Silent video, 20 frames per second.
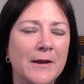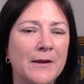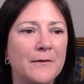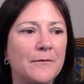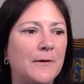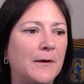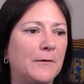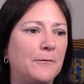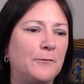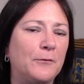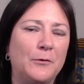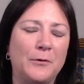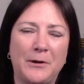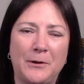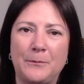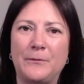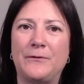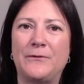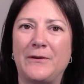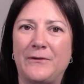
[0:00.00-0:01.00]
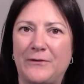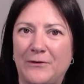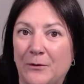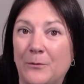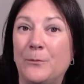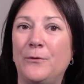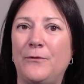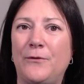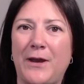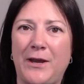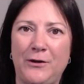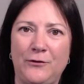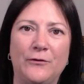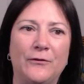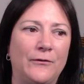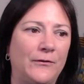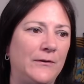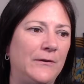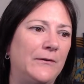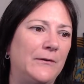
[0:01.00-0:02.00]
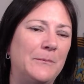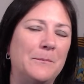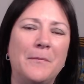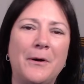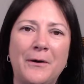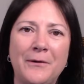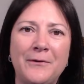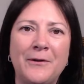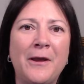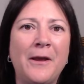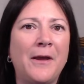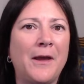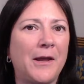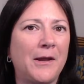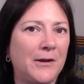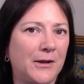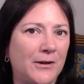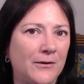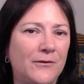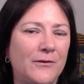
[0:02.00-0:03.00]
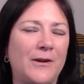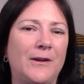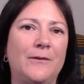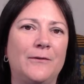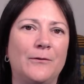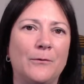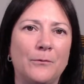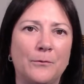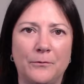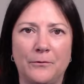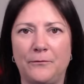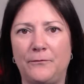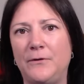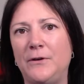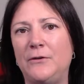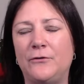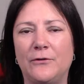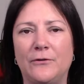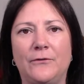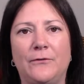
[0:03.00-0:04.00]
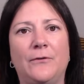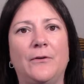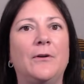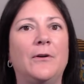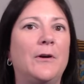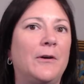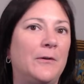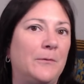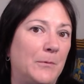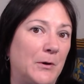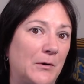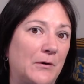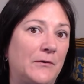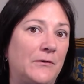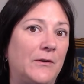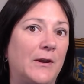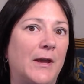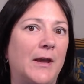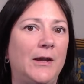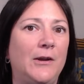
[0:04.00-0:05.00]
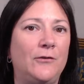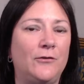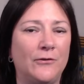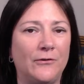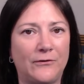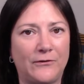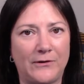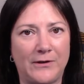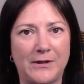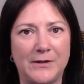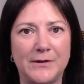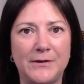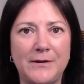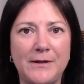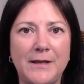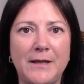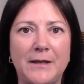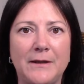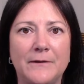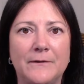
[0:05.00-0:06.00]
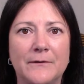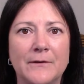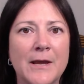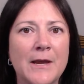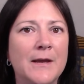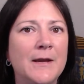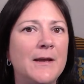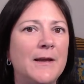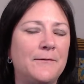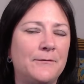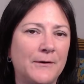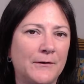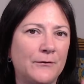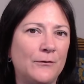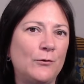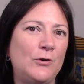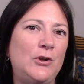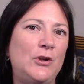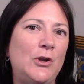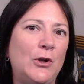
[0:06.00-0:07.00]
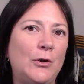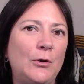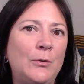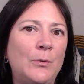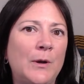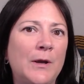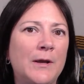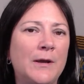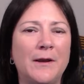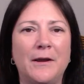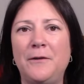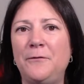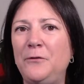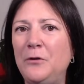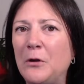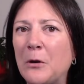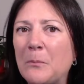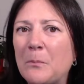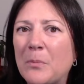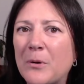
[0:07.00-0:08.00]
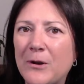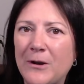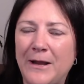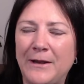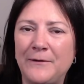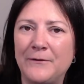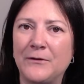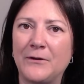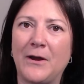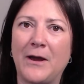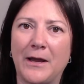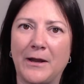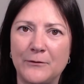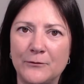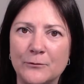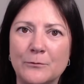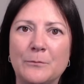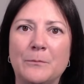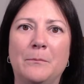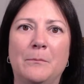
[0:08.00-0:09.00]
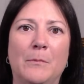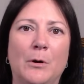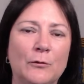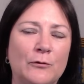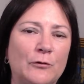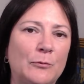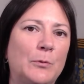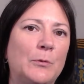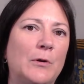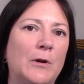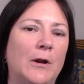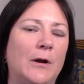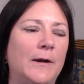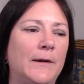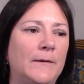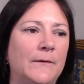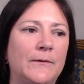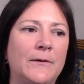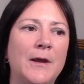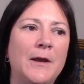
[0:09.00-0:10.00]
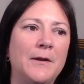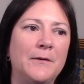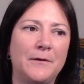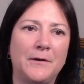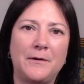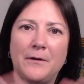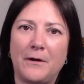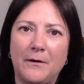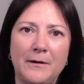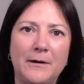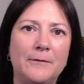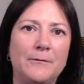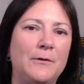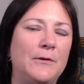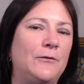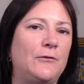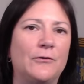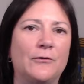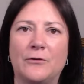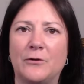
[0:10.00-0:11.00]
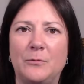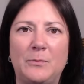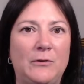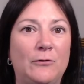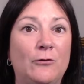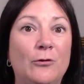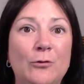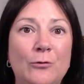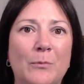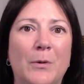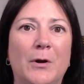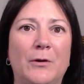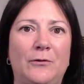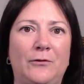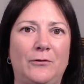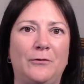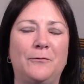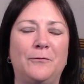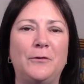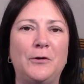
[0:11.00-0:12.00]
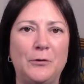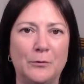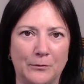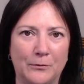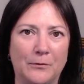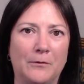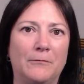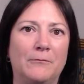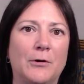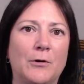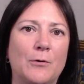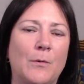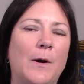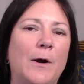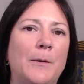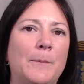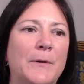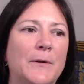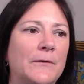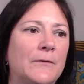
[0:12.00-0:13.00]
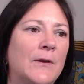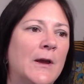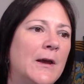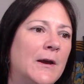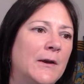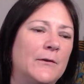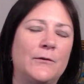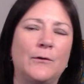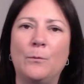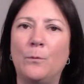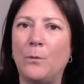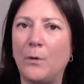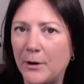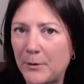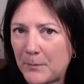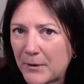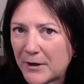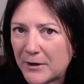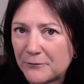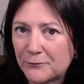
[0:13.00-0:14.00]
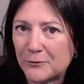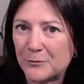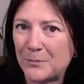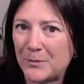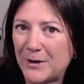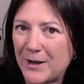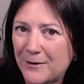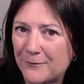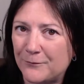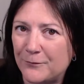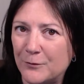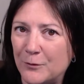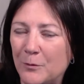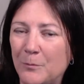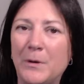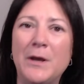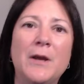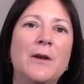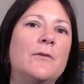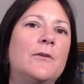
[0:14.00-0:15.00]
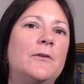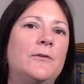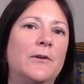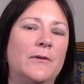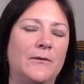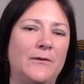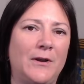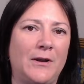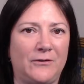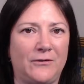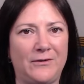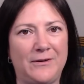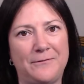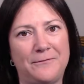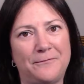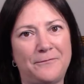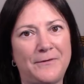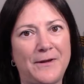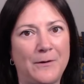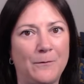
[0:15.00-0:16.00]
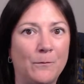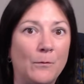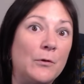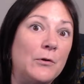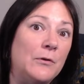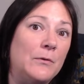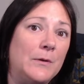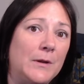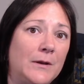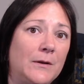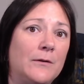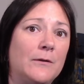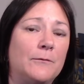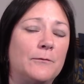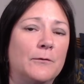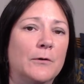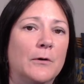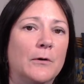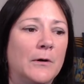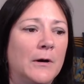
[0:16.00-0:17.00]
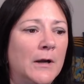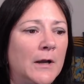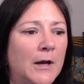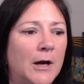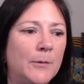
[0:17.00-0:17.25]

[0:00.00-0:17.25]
Therefore, it was set up with agencies in mind and it contains all the features that a marketing agency needs. If that's not you, if you don't plan to handle multiple clients, then GoHighLevel is just going to be too much for your requirements. So why pay for a platform that doesn't actually fit what you need it for?